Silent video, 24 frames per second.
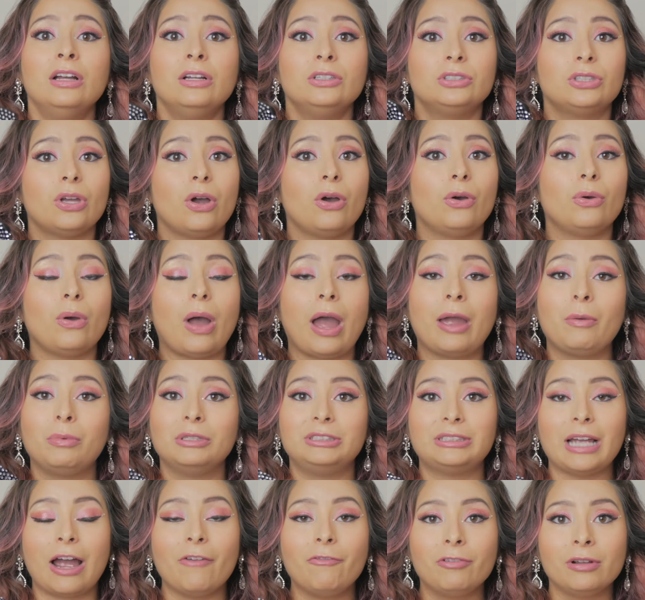So I
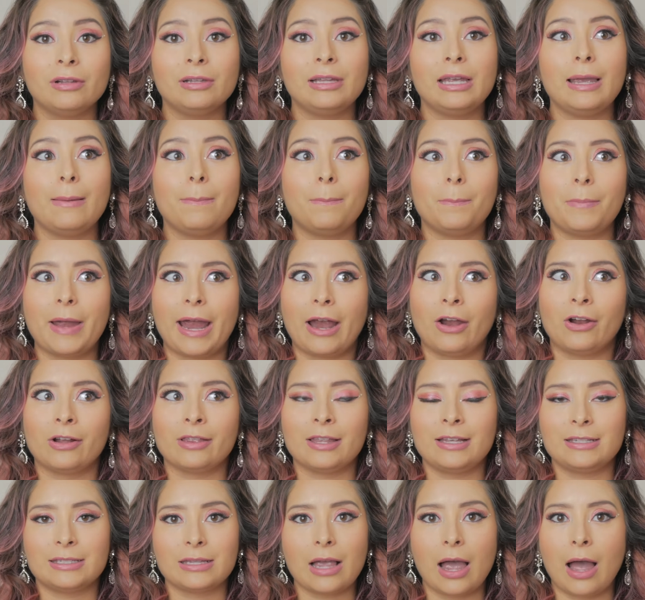would definitely pair
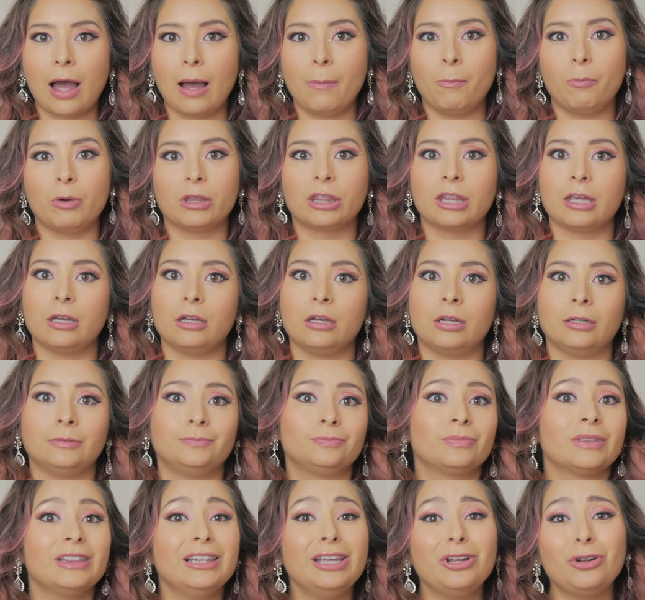these up with a
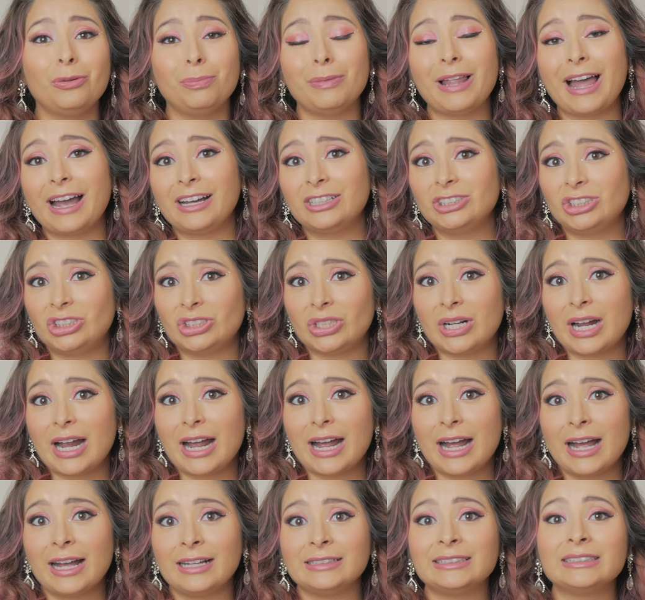little black
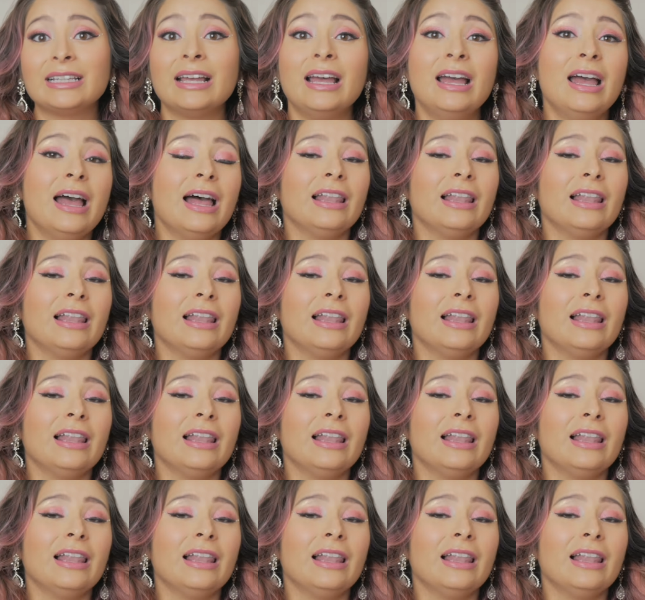dress,